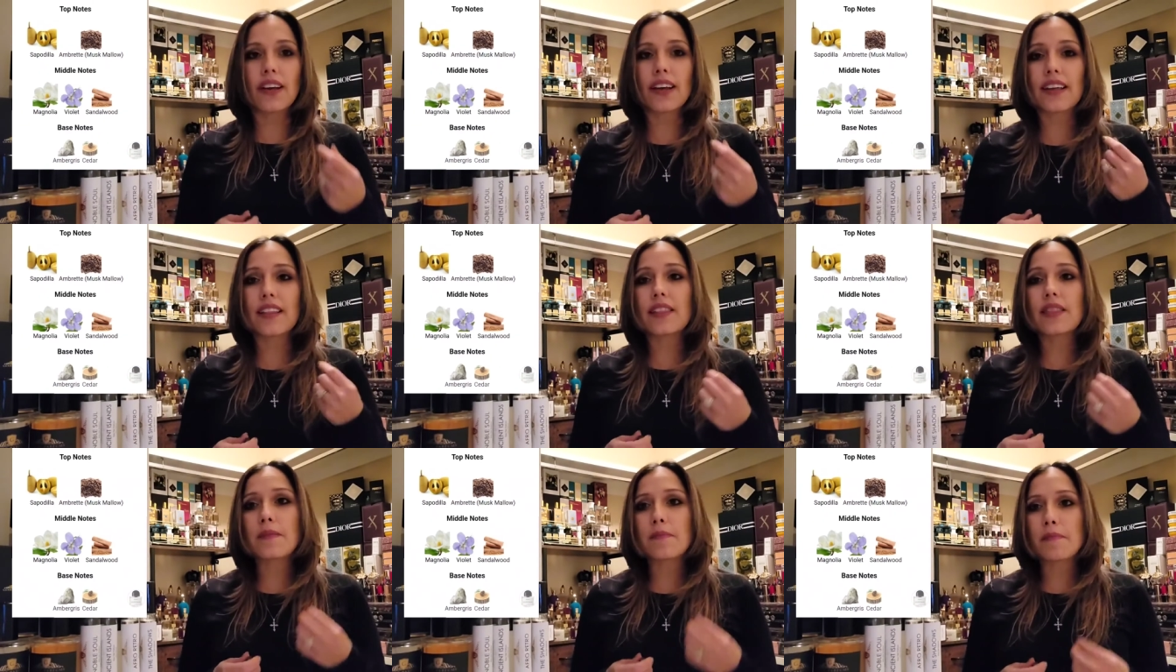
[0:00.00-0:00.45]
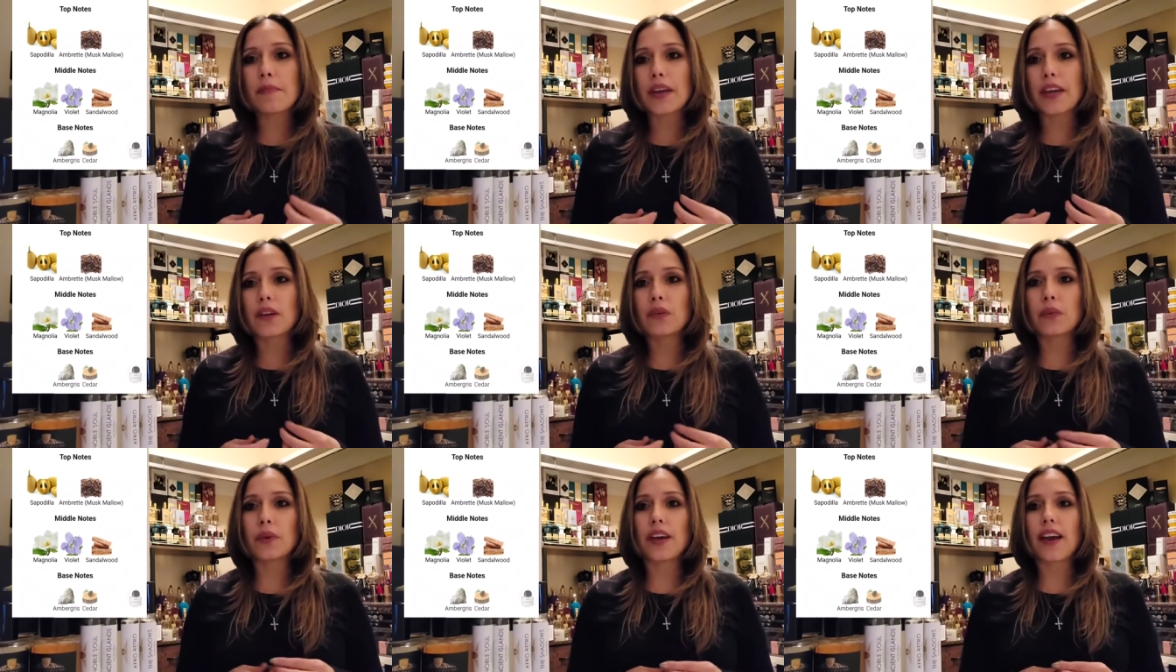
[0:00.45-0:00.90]
In the
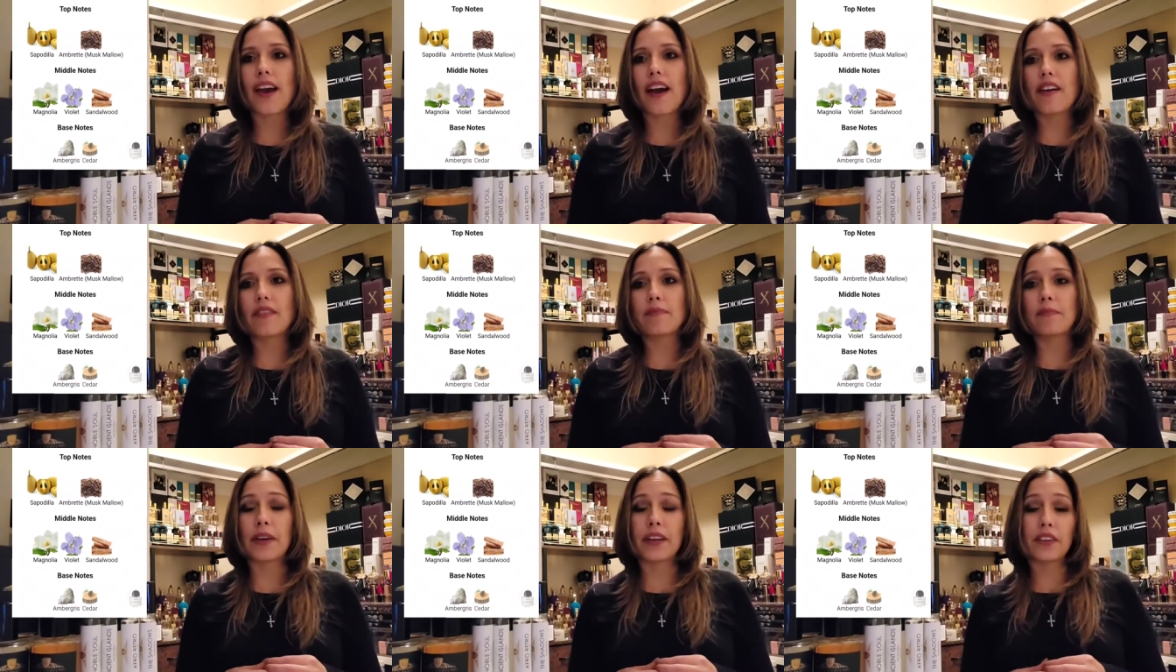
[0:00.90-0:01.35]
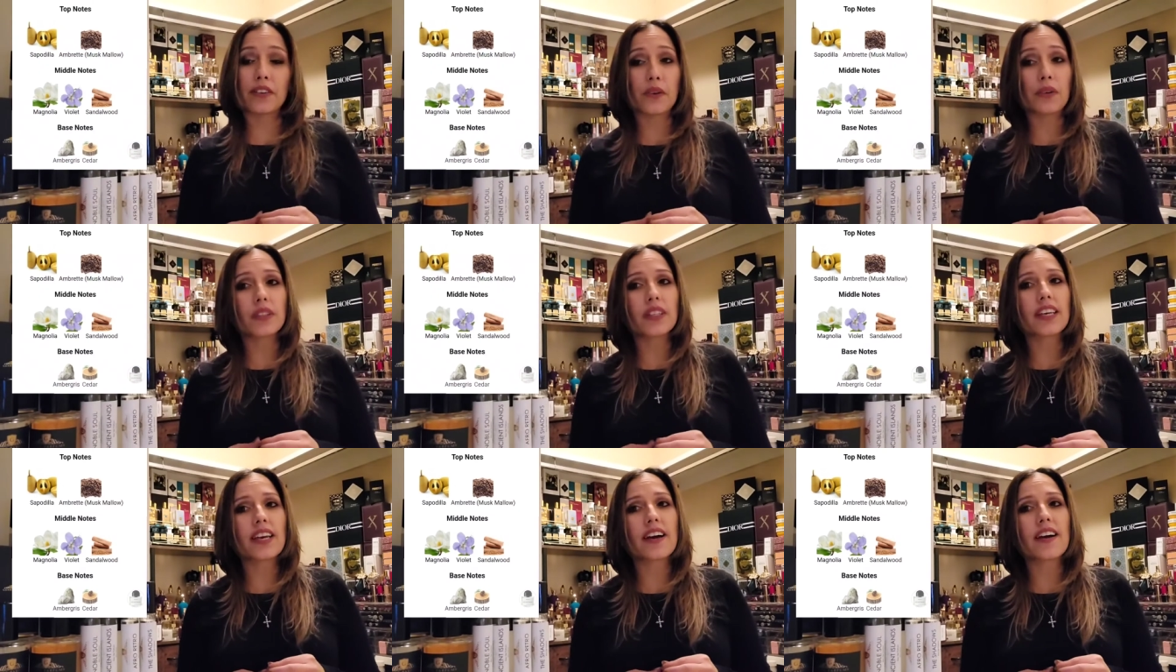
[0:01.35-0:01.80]
mid, we have
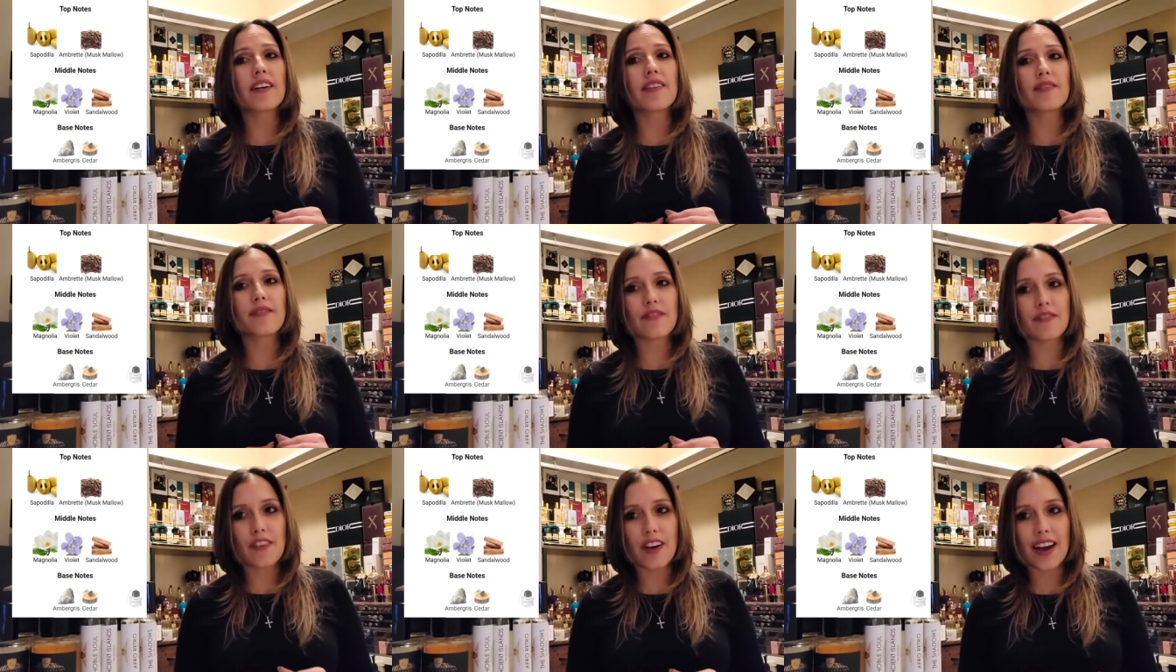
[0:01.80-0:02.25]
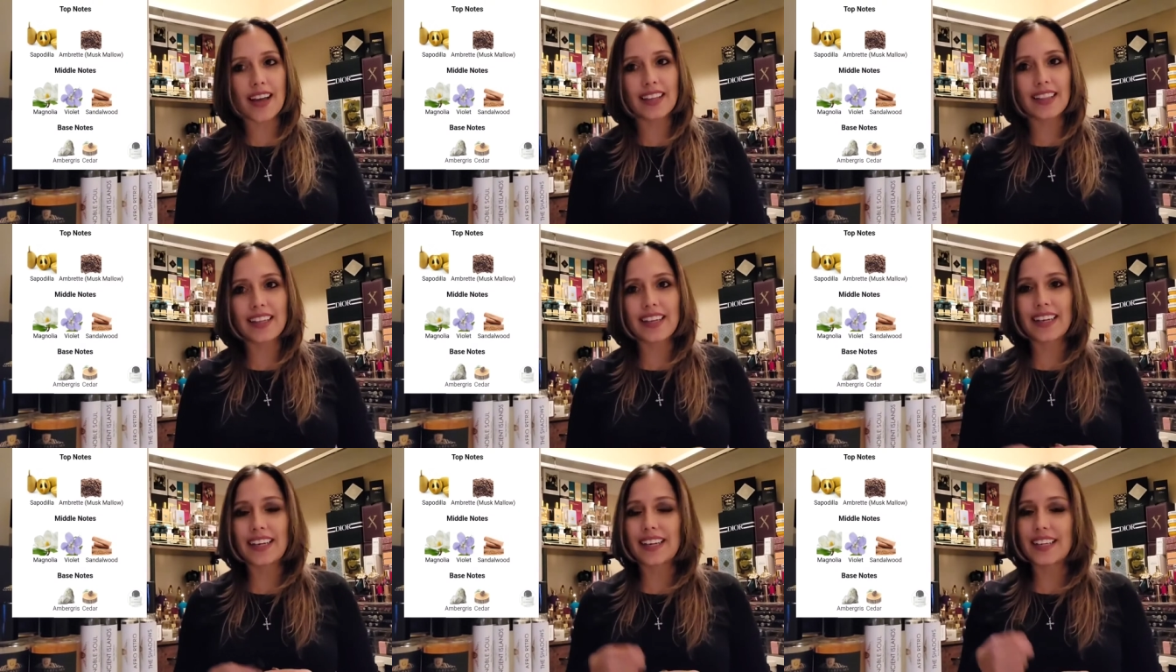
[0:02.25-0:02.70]
Magnolia,
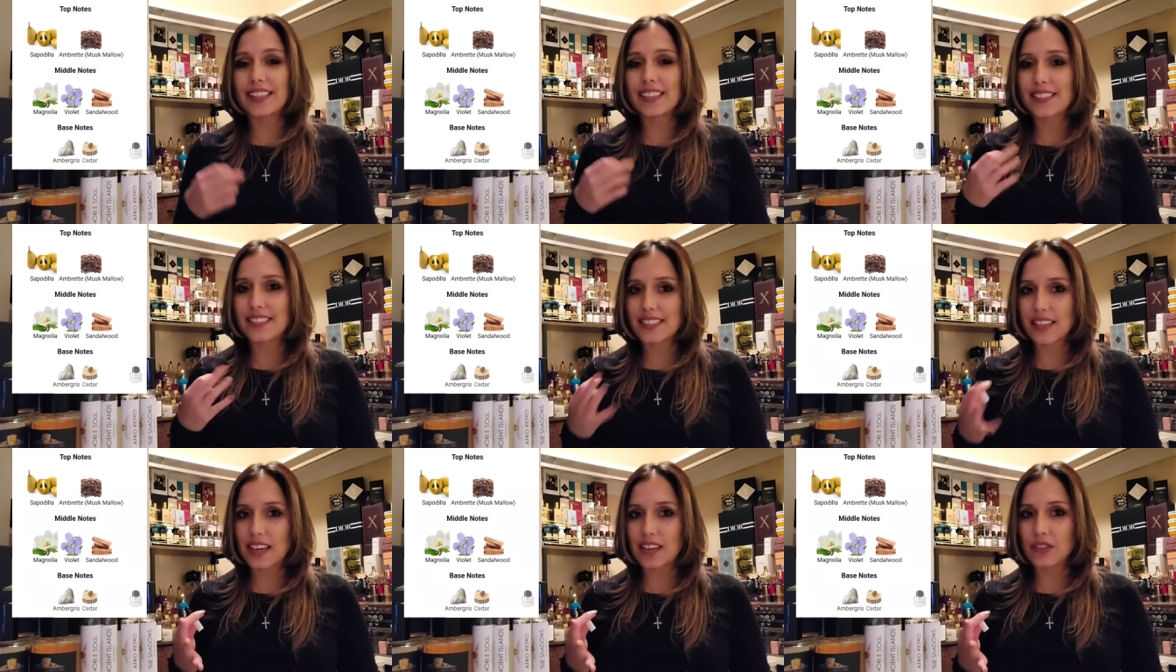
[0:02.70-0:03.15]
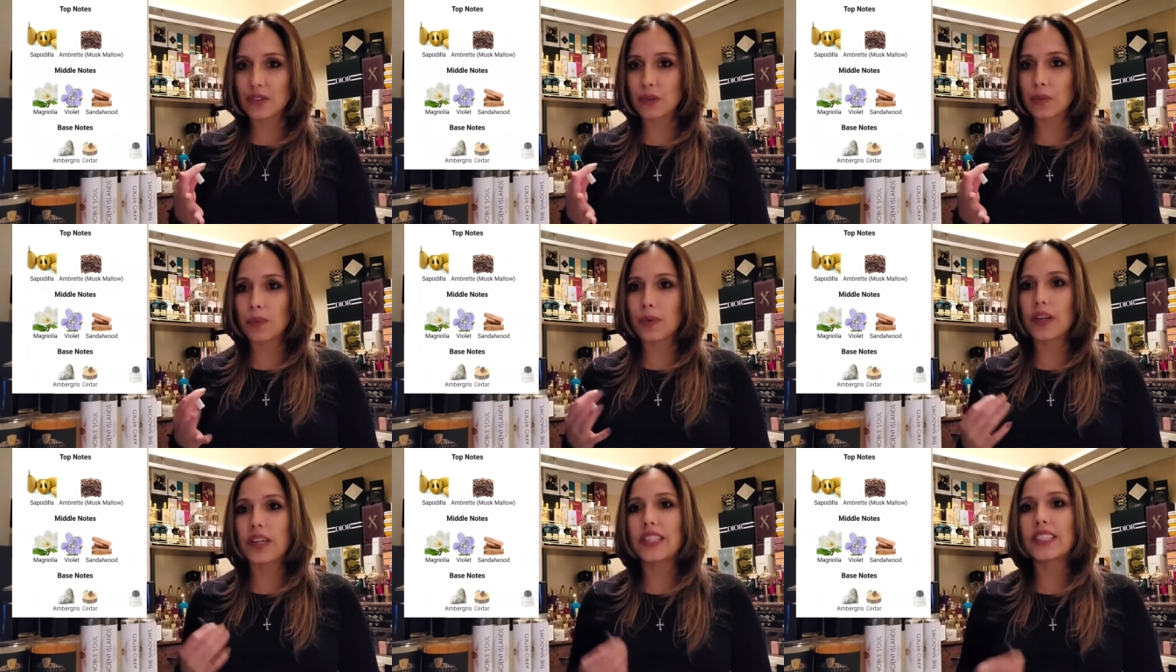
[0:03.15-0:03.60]
Violet, and
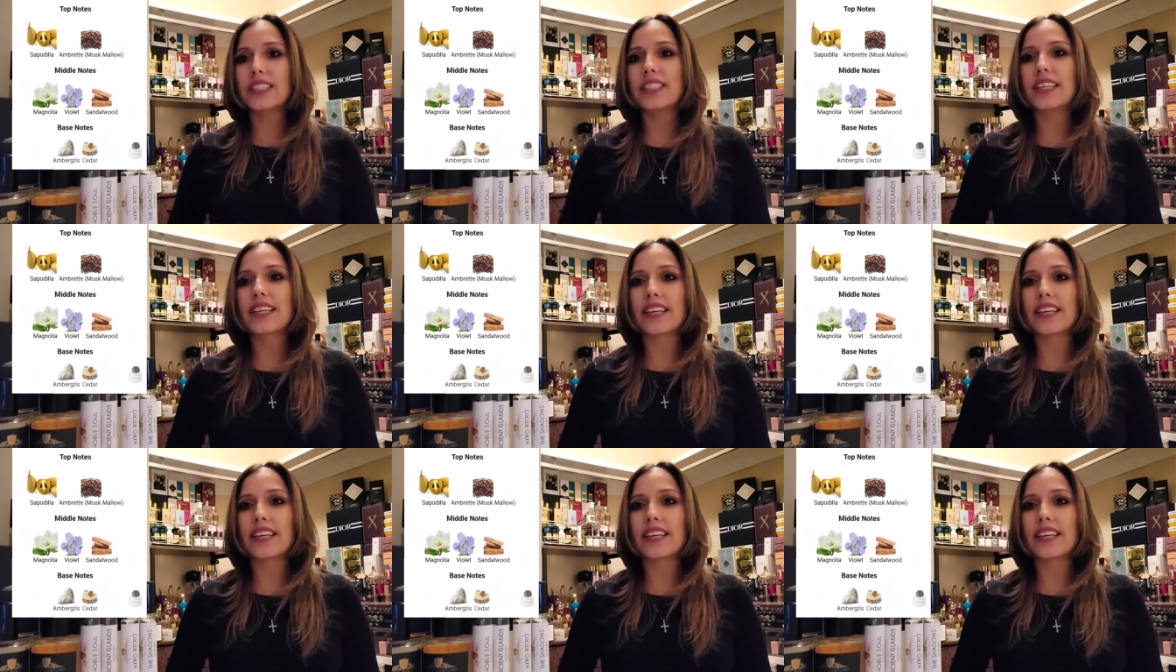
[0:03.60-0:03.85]
Sandalwood.